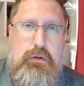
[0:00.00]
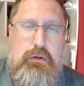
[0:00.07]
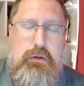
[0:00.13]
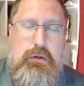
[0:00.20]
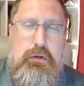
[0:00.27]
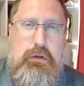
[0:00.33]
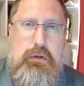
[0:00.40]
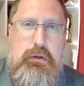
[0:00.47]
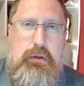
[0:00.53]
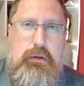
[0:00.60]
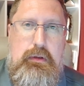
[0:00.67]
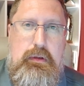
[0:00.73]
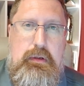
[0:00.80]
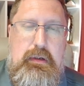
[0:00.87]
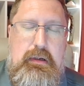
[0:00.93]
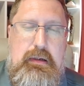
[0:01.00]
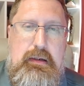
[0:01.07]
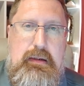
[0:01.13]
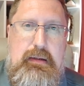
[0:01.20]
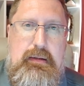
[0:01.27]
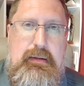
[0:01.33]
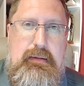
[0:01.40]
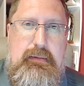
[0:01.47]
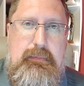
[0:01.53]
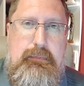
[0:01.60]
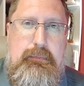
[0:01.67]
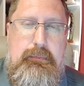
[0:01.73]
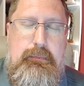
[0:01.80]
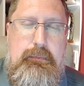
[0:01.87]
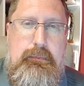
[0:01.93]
Nothing is said.